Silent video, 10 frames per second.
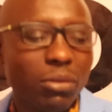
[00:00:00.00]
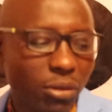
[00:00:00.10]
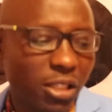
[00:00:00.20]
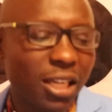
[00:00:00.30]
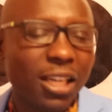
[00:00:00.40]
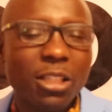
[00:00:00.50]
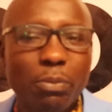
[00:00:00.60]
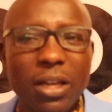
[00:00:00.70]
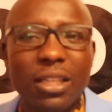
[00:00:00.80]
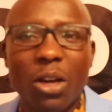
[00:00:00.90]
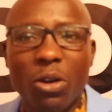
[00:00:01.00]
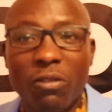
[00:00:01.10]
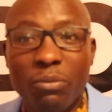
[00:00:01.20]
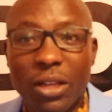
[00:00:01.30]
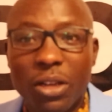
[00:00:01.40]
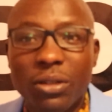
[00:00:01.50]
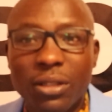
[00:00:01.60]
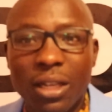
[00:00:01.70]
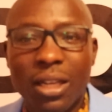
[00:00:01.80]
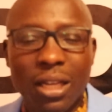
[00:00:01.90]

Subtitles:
state has spent a lot of billions,